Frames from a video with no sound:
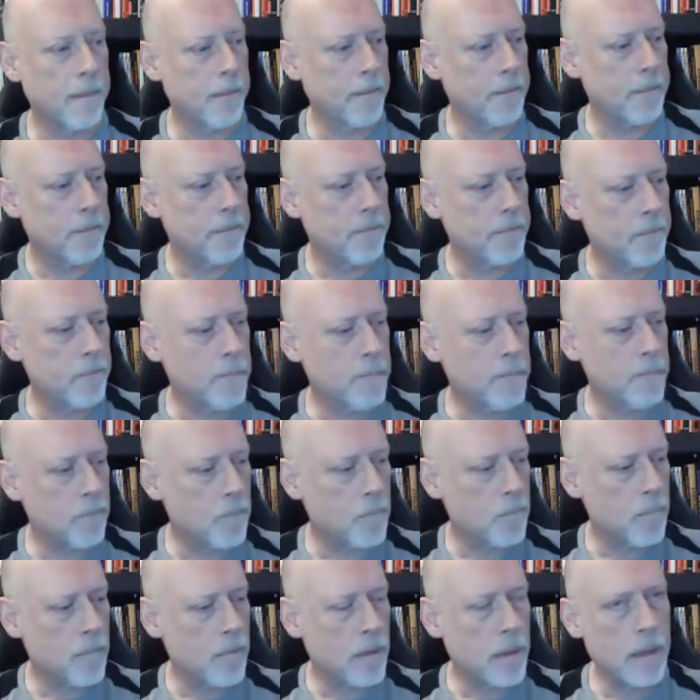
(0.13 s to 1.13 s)

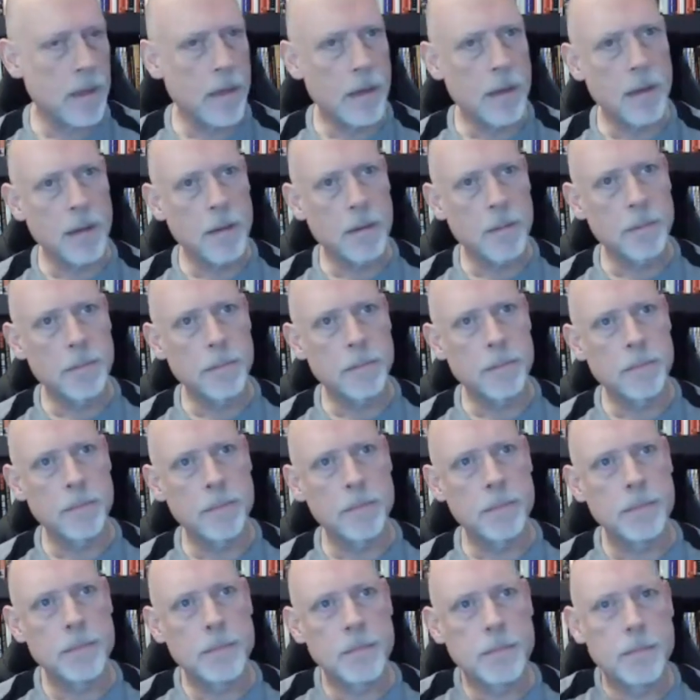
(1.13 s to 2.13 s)

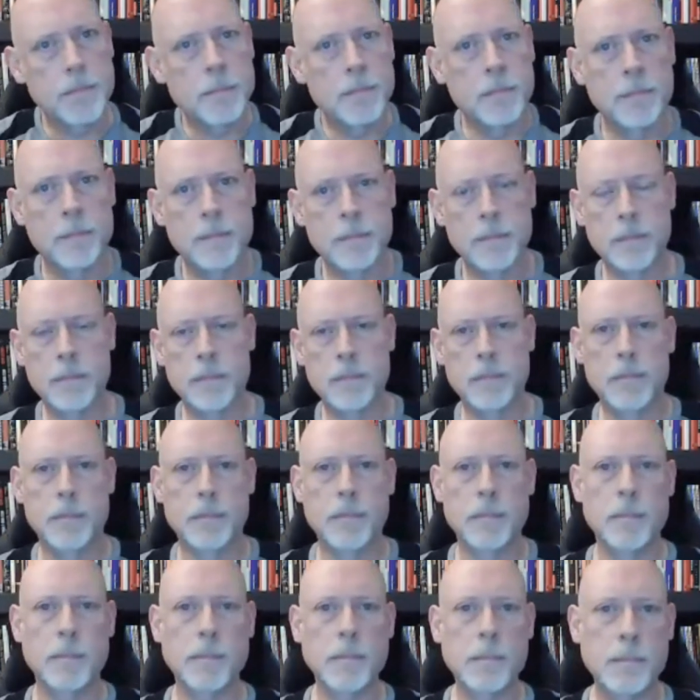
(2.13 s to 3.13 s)

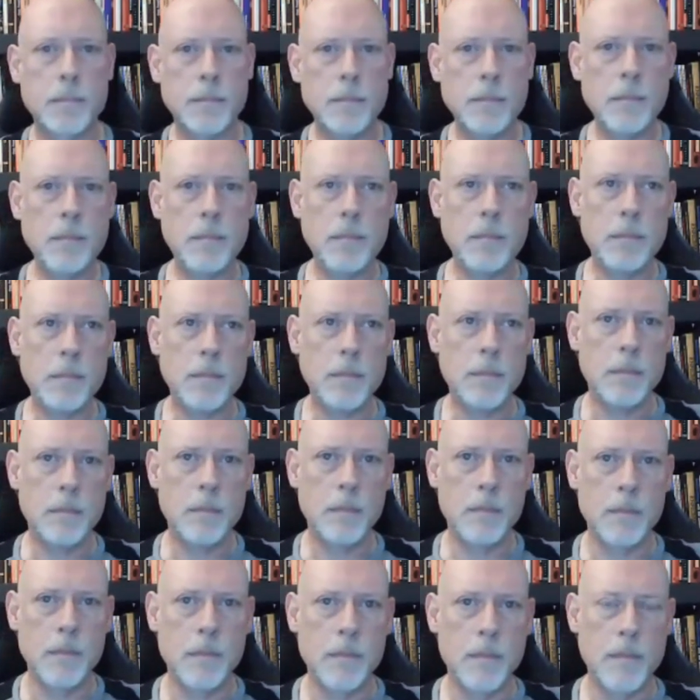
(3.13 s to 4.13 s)

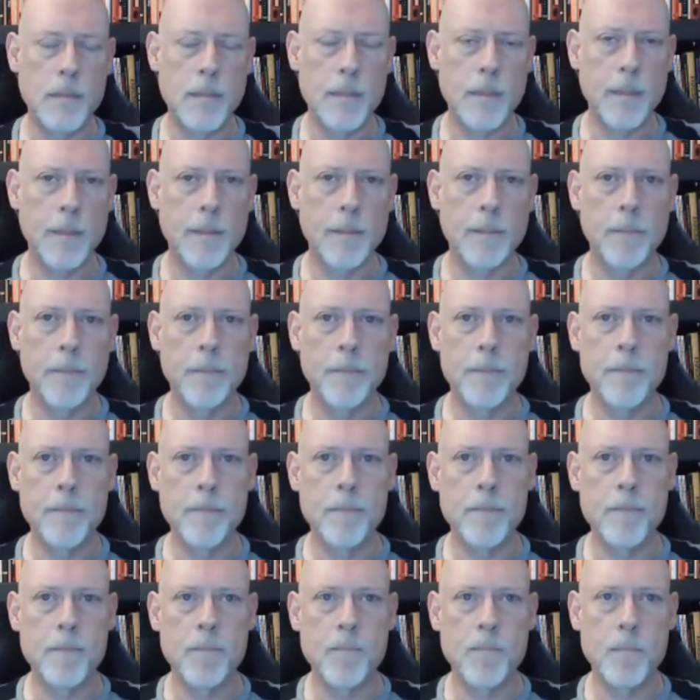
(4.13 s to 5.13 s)

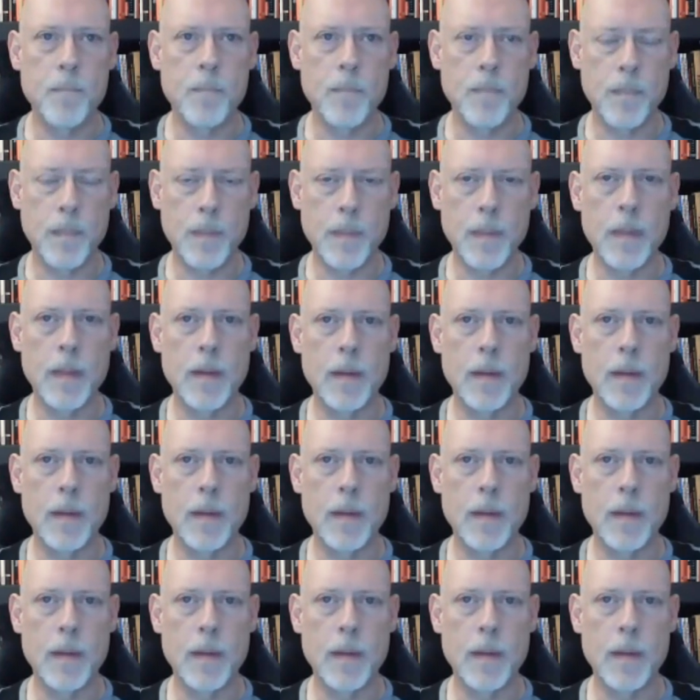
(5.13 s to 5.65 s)
The person shown says nothing.